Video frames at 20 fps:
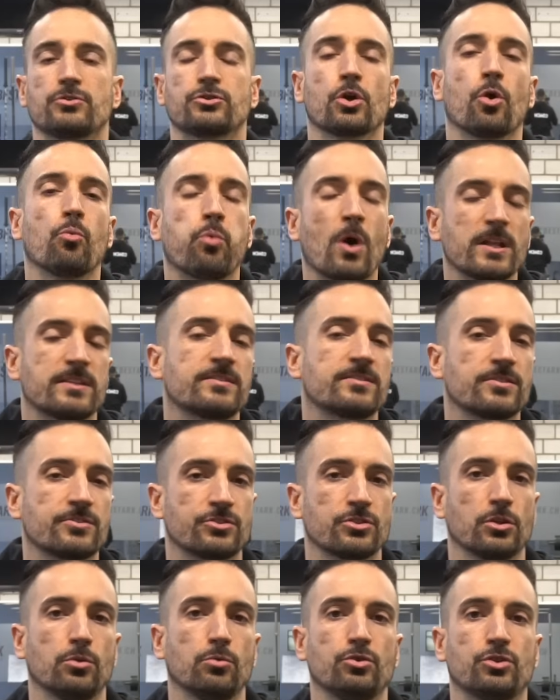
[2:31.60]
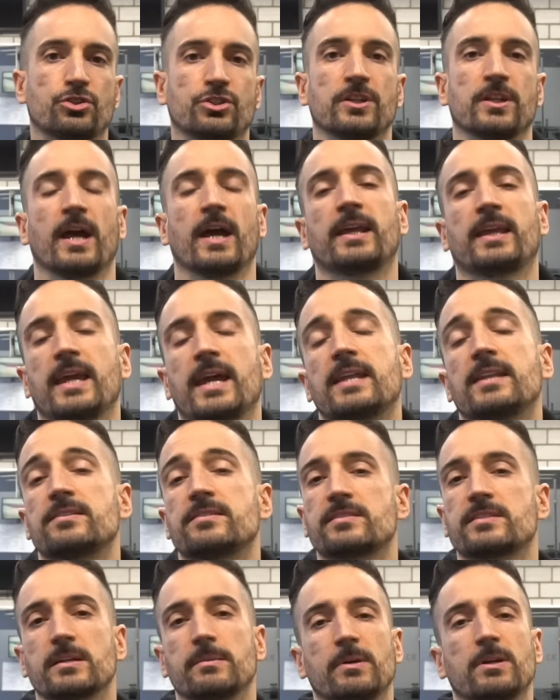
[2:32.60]
So what's the solution? Again,
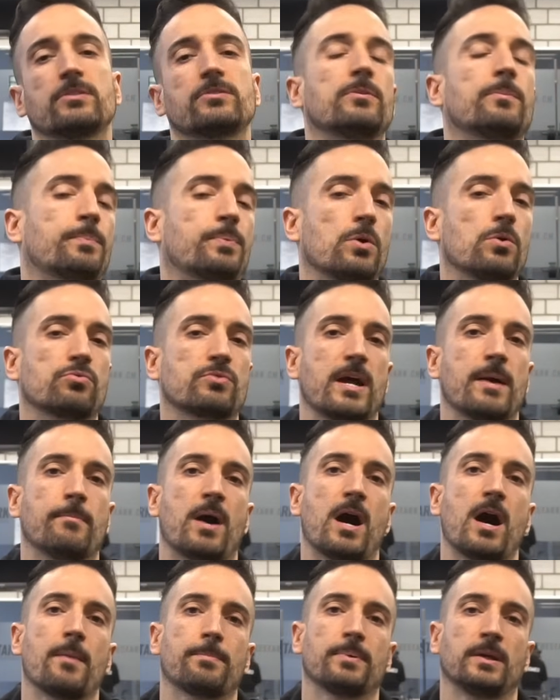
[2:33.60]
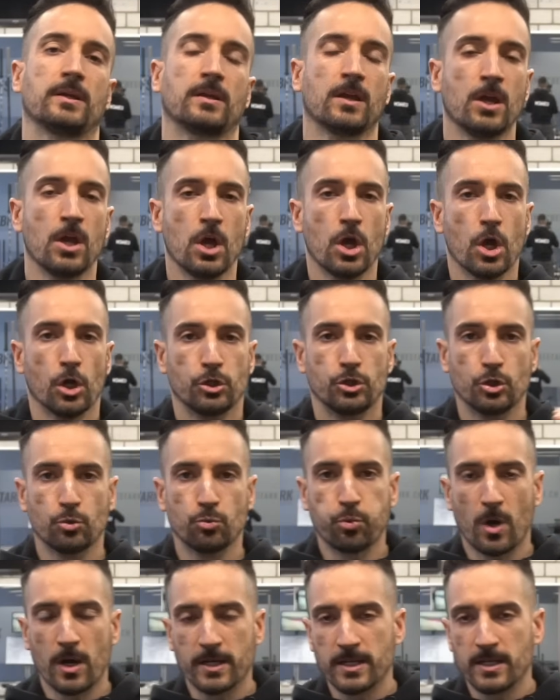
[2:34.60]
similar to program hopping, you
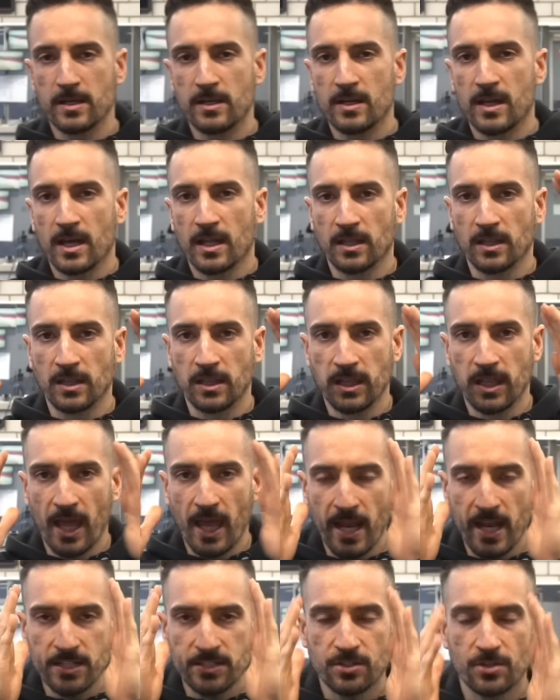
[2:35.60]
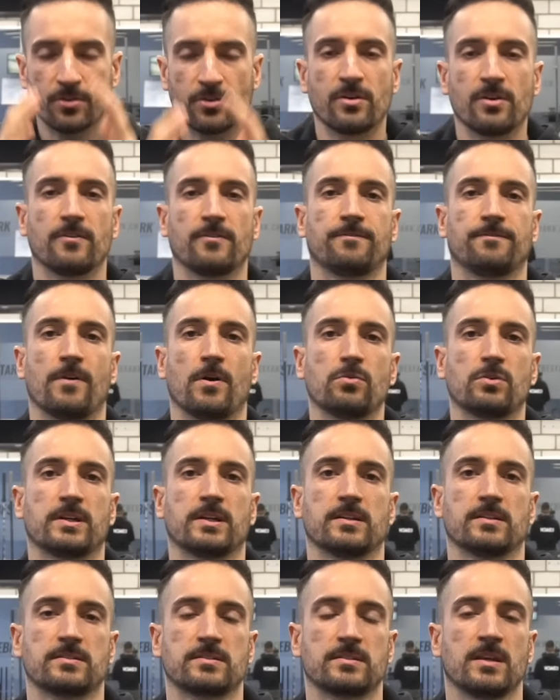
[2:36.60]
want to laser
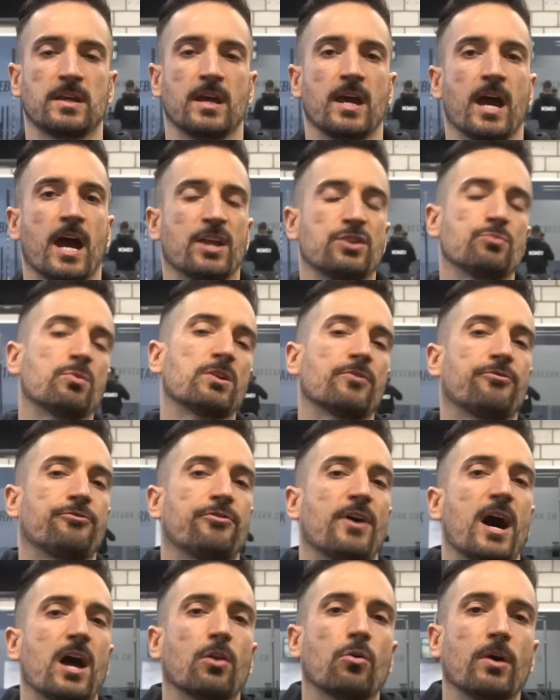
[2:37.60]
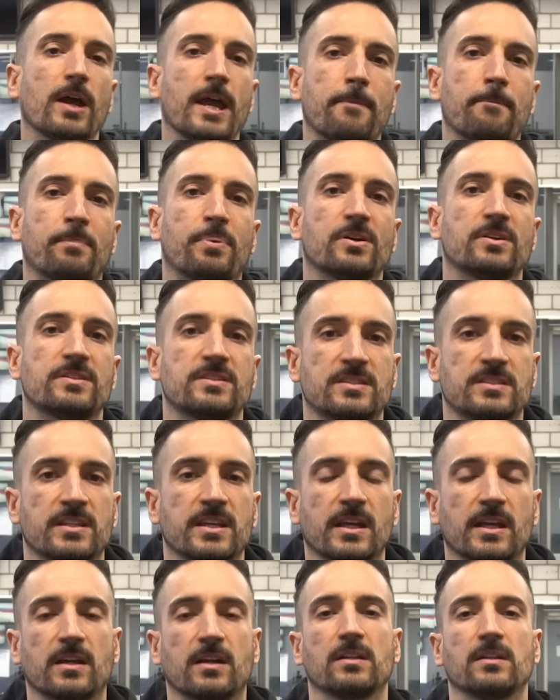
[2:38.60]
focus and you want to follow a
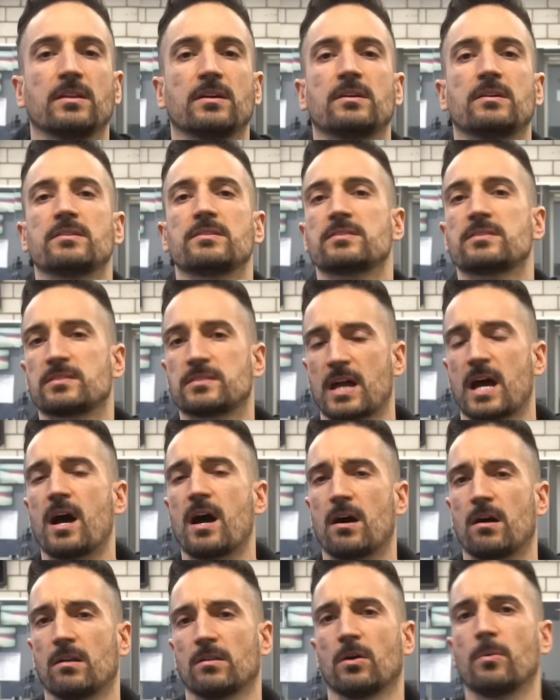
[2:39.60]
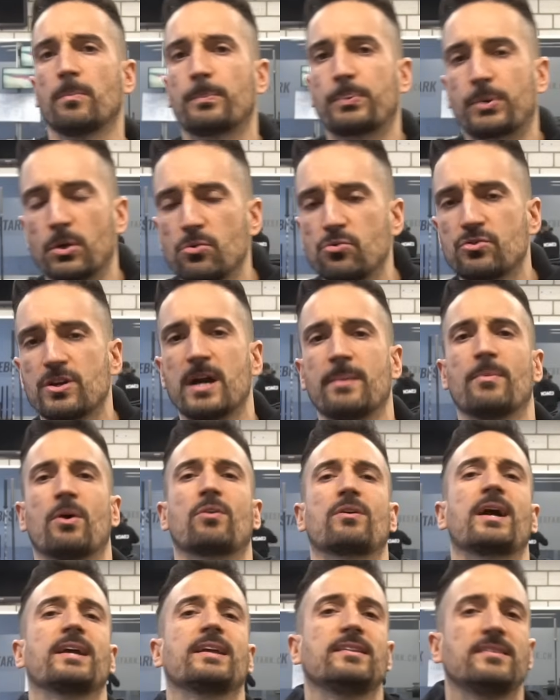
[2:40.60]
particular style or program
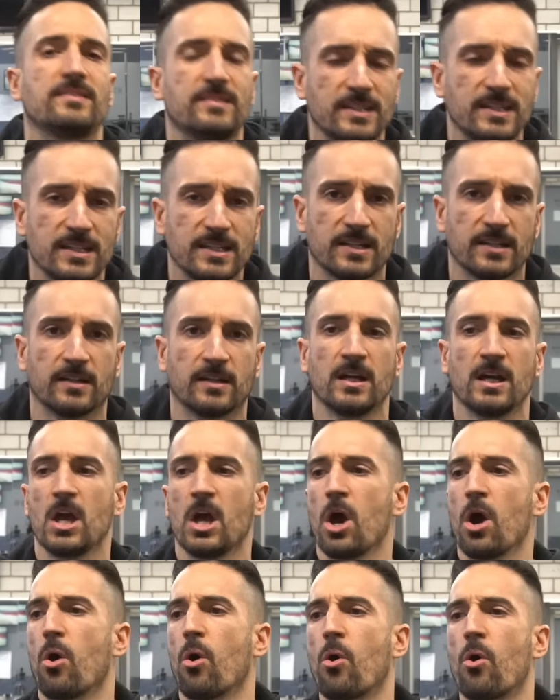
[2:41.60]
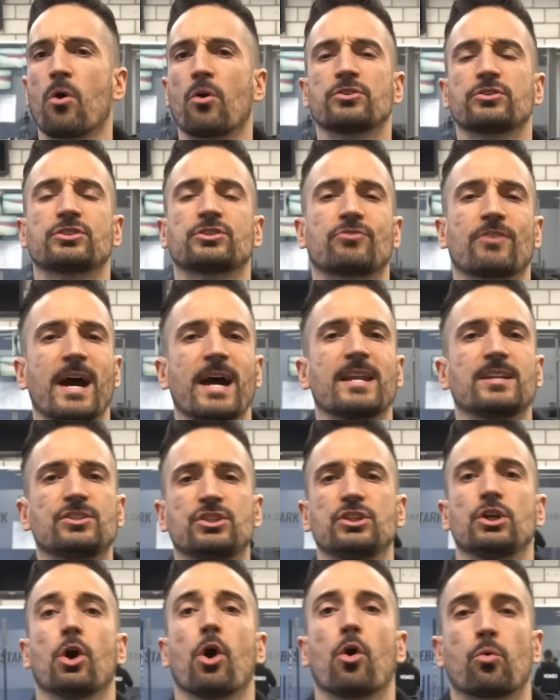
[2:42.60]
or idea or
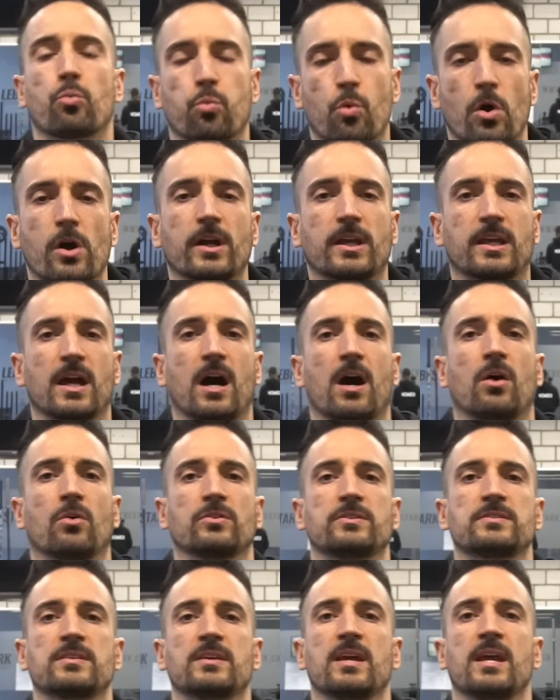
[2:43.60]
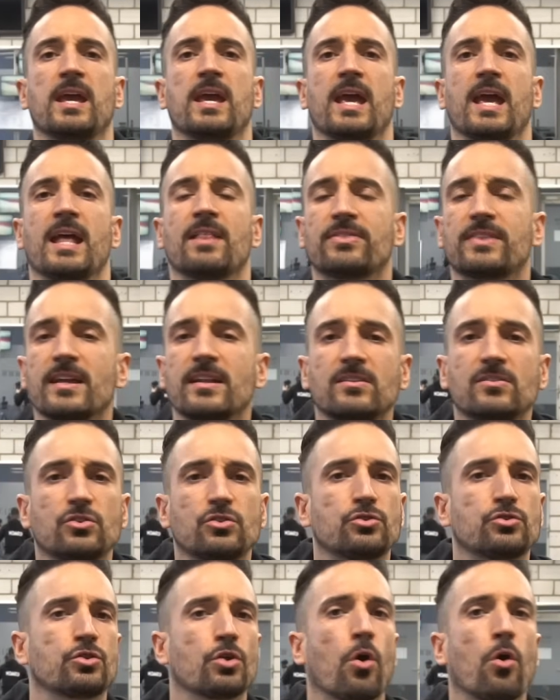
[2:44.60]
strategy or workout, and then
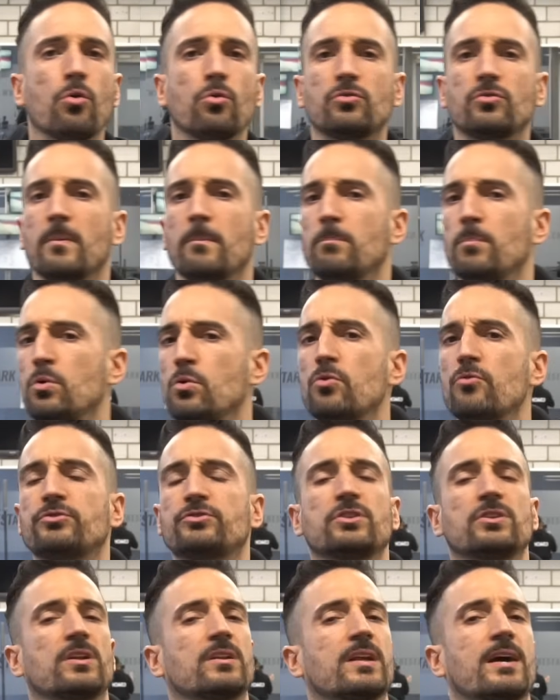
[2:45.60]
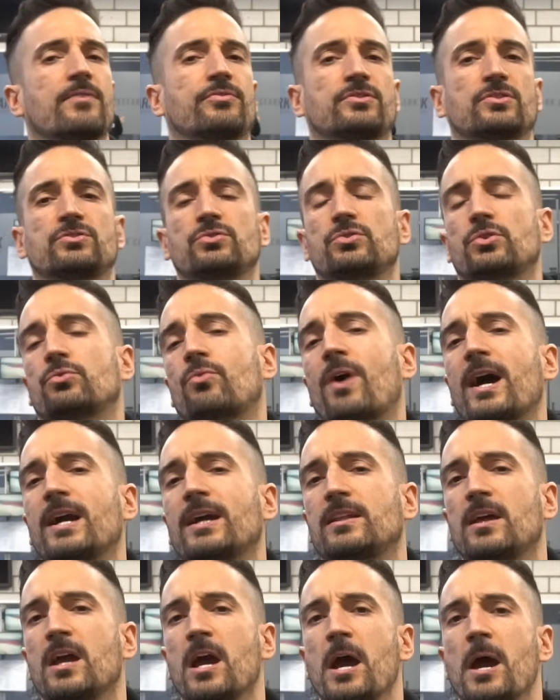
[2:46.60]
don't move to the left or to the
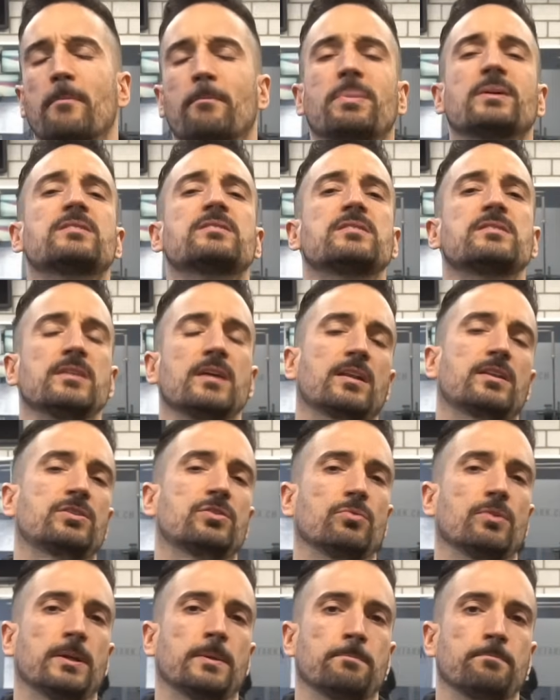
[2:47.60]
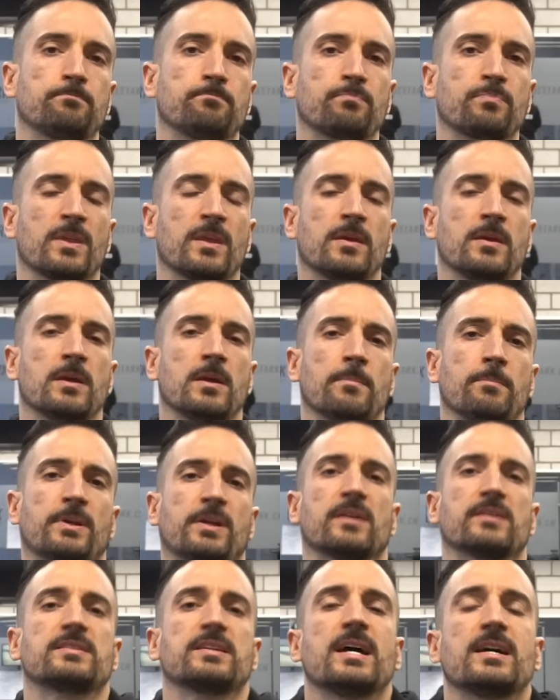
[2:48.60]
right, but stick to it.
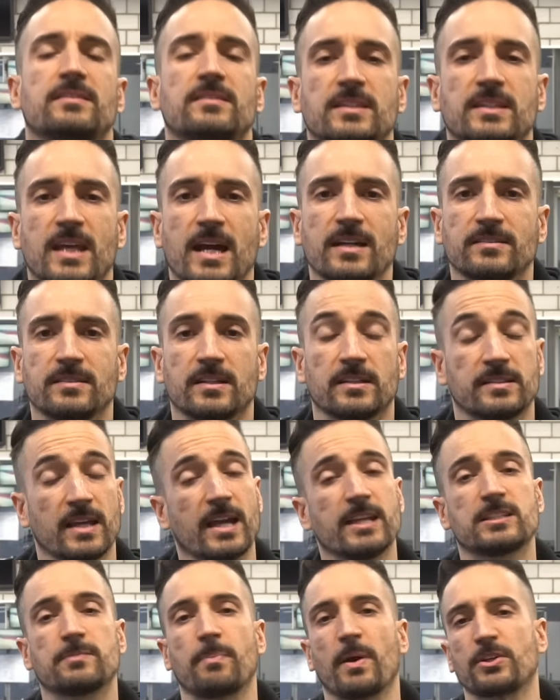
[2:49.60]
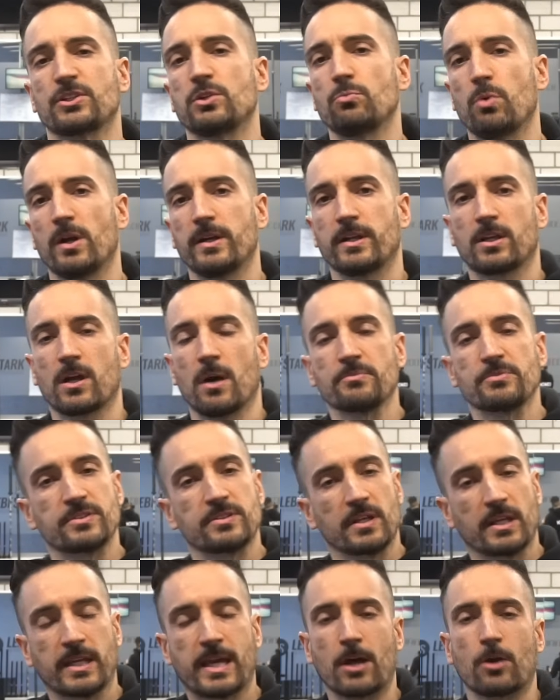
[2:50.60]
Because at the end of the day, especially when it comes
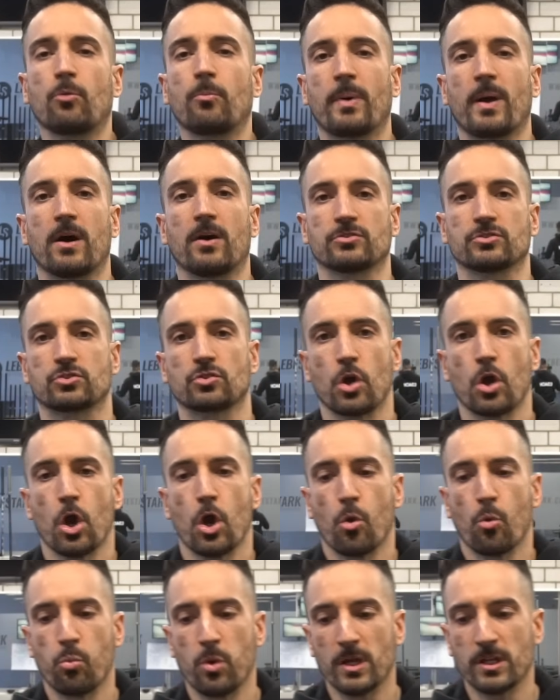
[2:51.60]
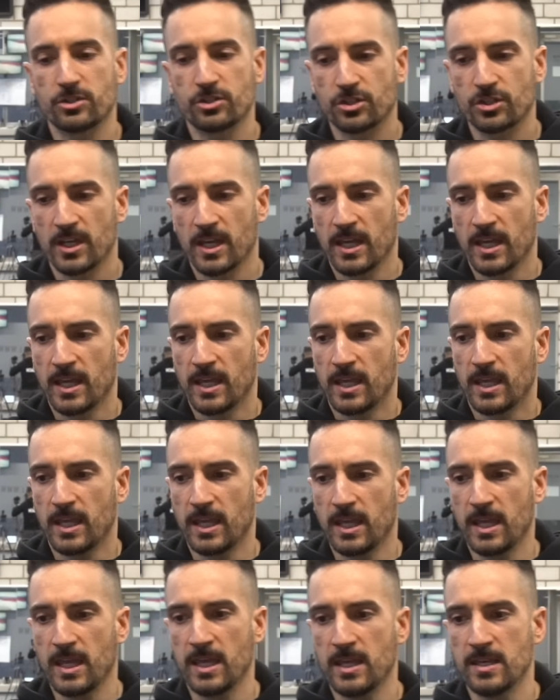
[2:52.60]
to kettlebells, which
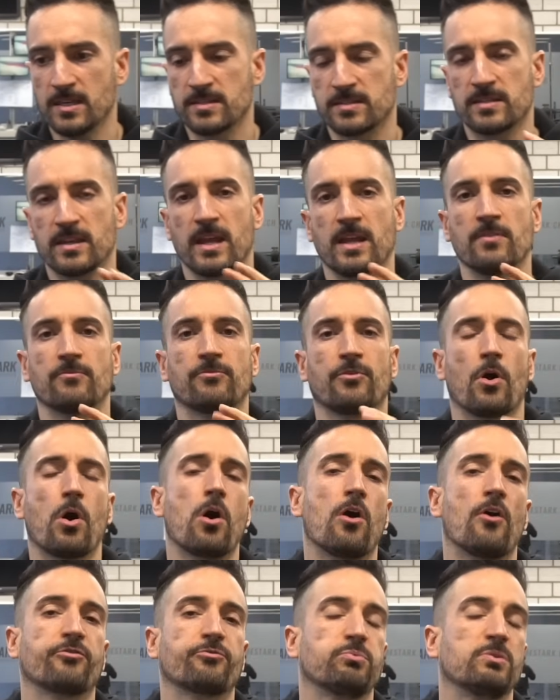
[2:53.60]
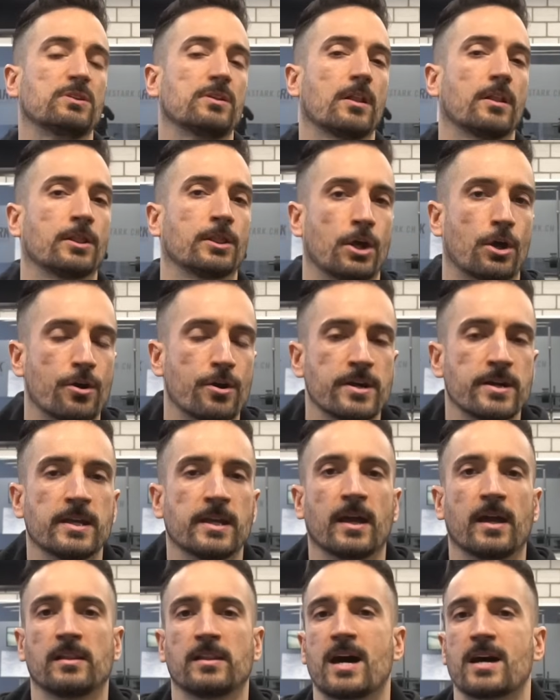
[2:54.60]
is involved with
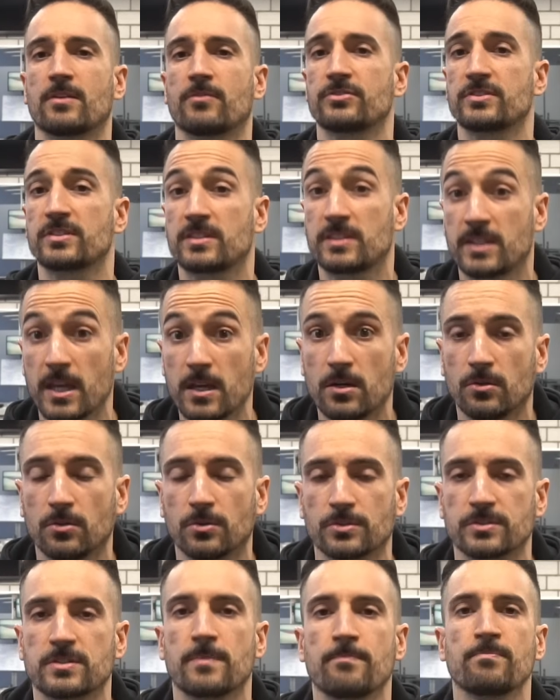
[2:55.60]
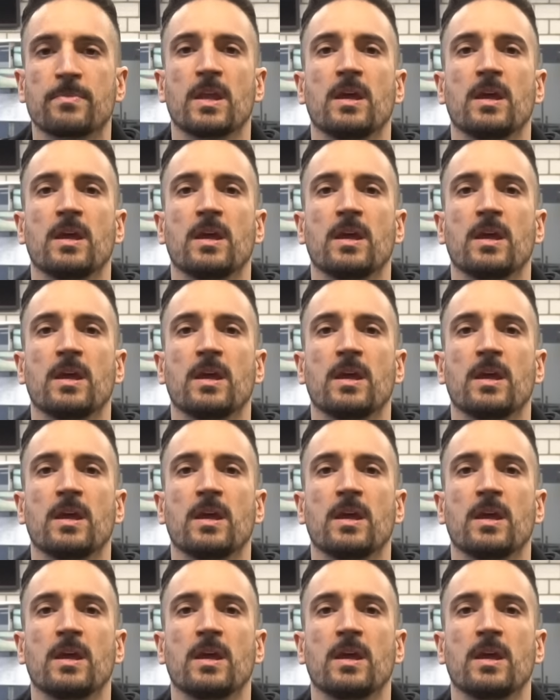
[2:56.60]
learning a lot of skills,